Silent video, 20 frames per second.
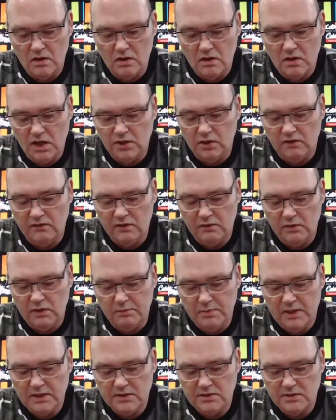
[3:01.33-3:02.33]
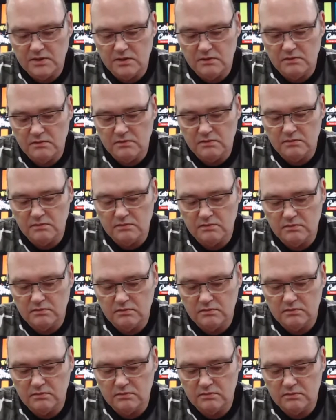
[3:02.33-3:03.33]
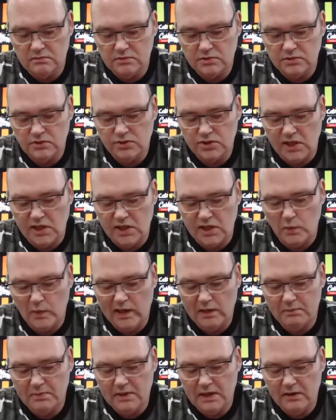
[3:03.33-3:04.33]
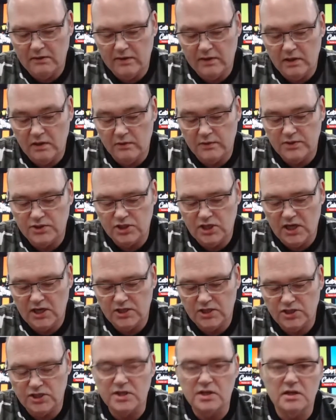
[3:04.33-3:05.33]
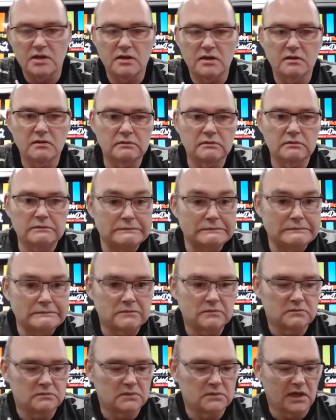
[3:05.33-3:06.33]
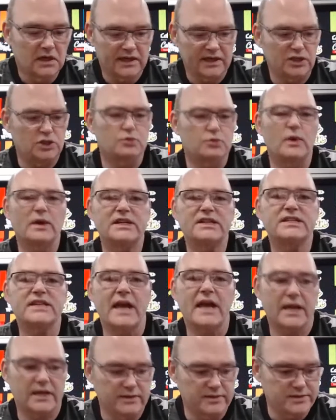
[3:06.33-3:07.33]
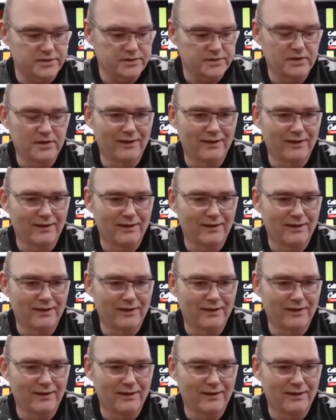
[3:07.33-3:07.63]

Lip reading: I don't know if it will pass through. Just saying weak battery. How it's charging now? I'll get 20 seconds.